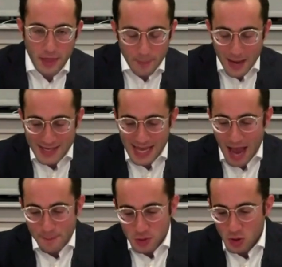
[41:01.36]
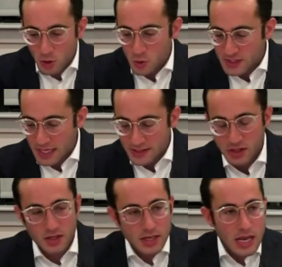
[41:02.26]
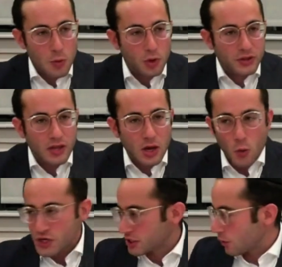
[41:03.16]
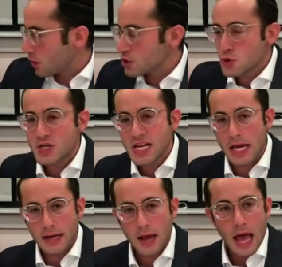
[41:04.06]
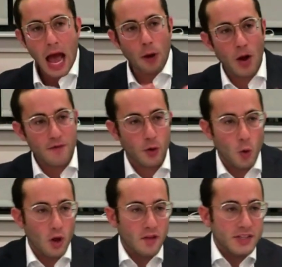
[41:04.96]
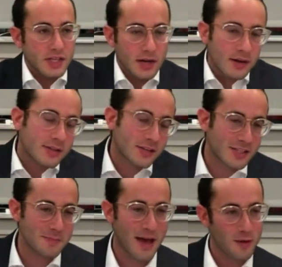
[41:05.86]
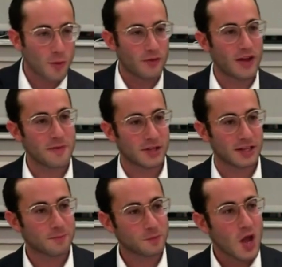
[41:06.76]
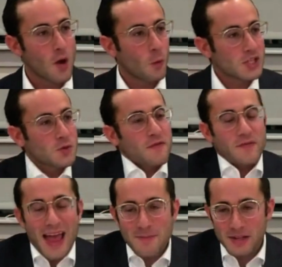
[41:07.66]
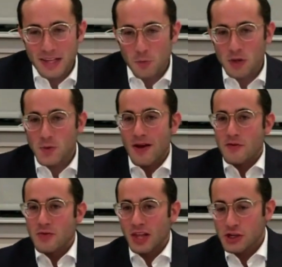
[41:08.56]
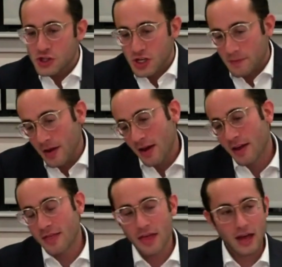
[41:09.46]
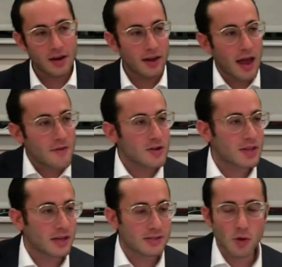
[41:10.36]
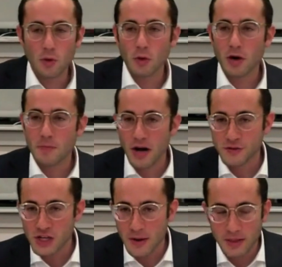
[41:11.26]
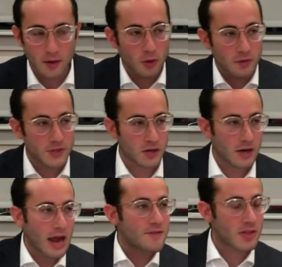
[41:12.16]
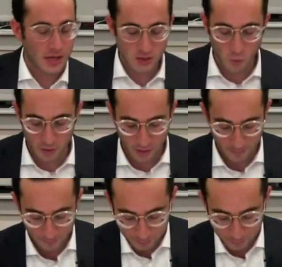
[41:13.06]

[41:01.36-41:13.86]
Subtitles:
that makes absolutely no sense, it doesn't equal to the equation that what you did, however, all of a sudden, it doesn't matter, we're family. Once we're family, once we have a relationship, then everything is no longer bread of shame, and then all of a sudden, everything is worth it.